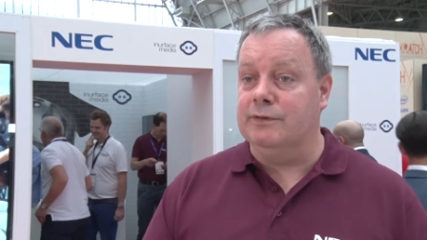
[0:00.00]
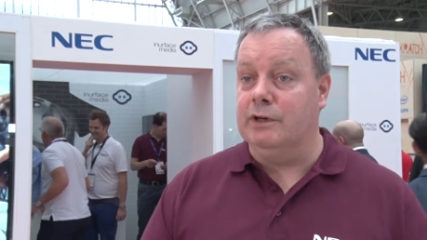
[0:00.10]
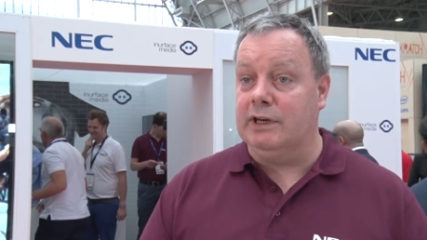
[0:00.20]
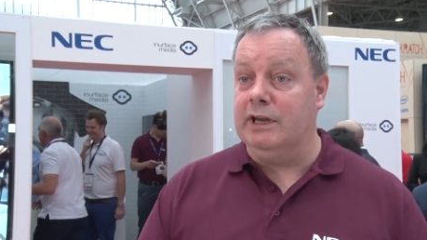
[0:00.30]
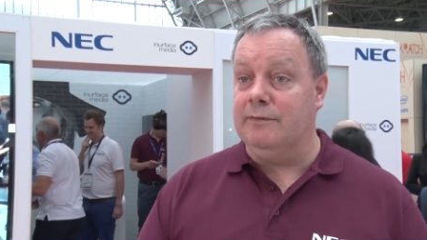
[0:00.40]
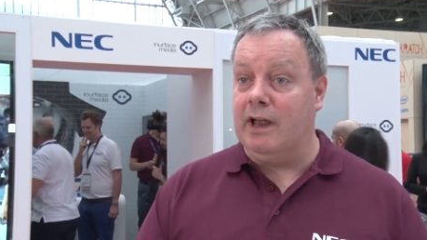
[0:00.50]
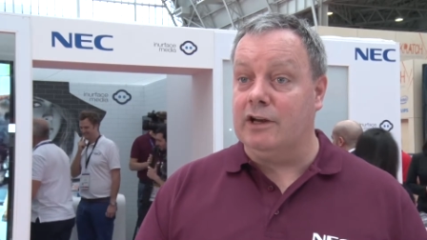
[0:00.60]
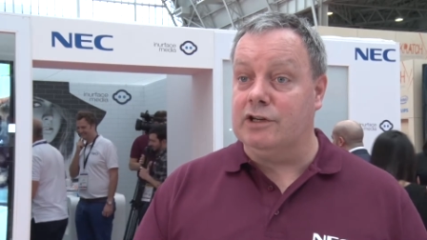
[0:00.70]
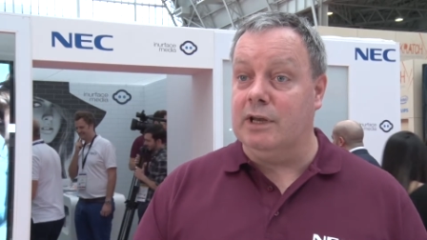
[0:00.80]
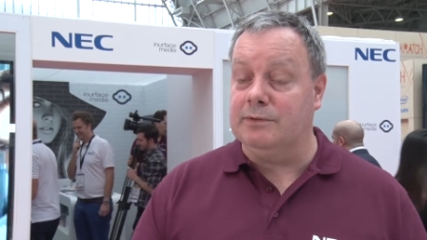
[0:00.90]
for key
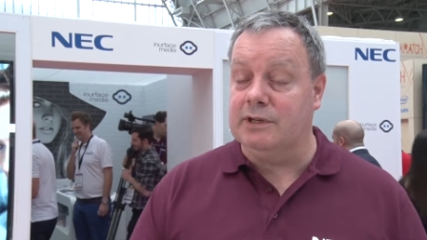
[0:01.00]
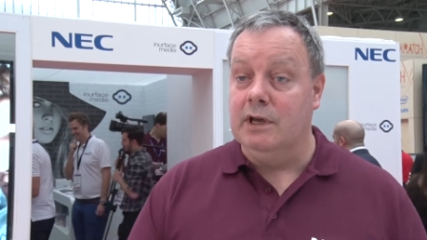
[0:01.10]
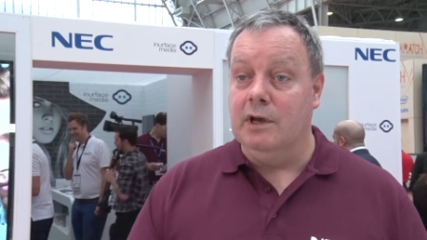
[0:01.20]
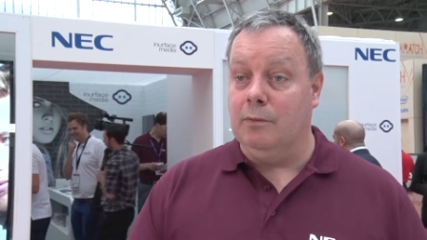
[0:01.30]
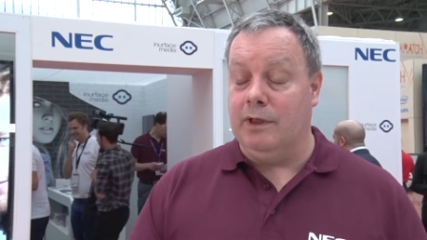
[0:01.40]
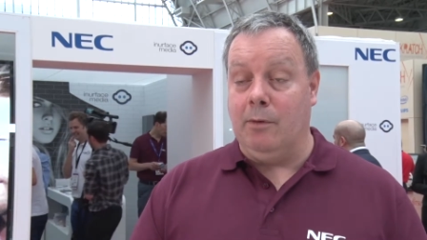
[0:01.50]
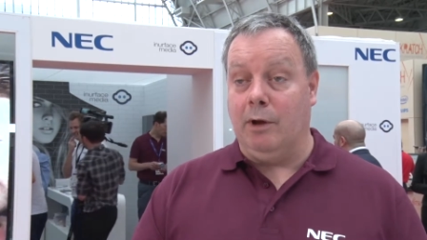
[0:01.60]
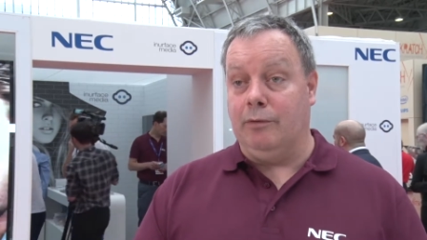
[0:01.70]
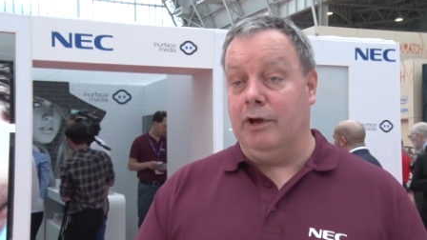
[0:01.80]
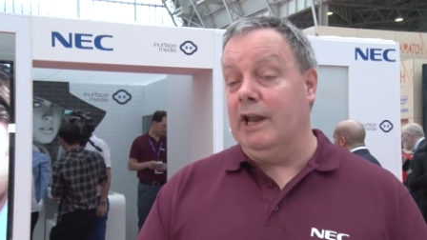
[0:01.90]
flagships, where they
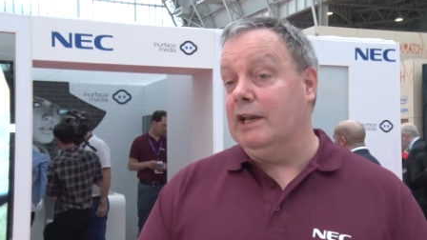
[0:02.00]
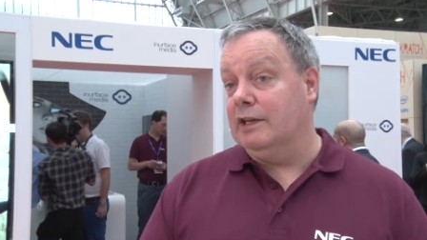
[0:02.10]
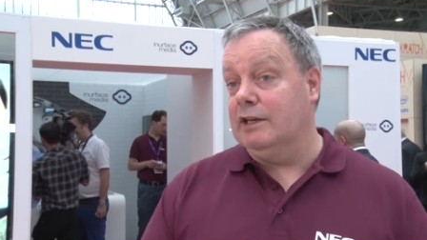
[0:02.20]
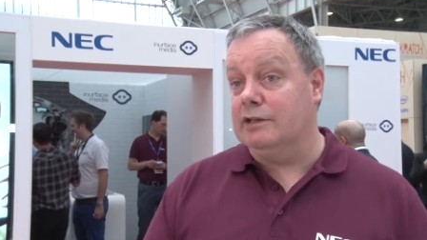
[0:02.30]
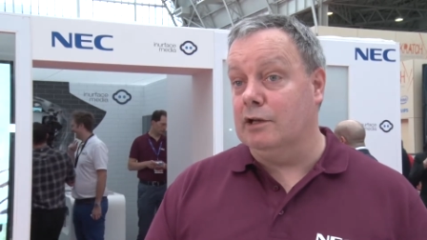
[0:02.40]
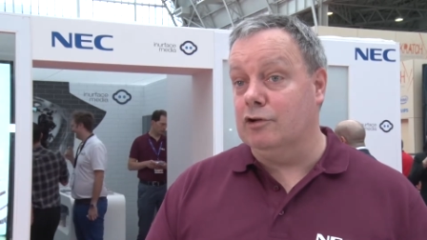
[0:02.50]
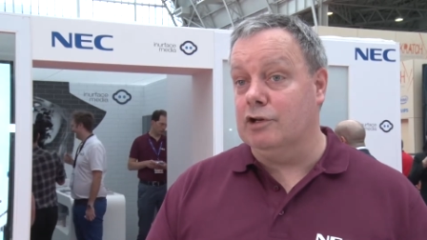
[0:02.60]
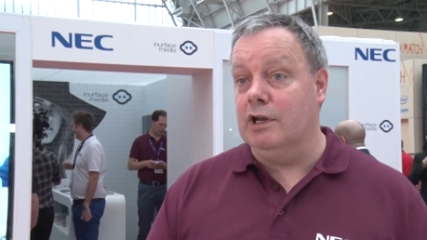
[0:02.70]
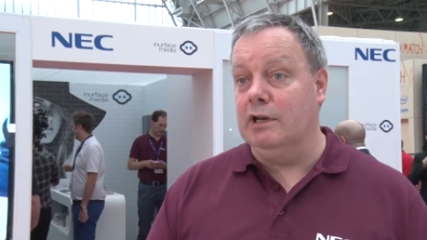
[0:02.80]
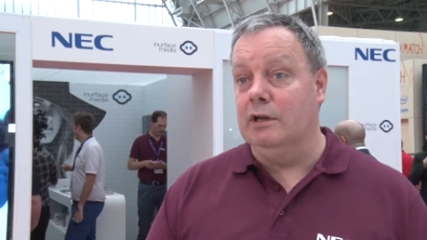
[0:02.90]
might put an LED
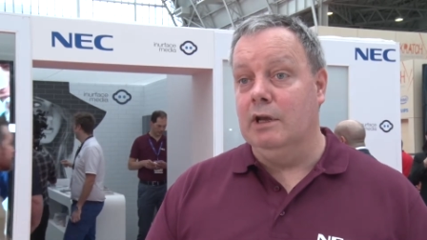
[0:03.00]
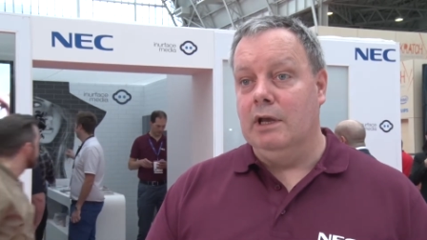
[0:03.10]
solution in,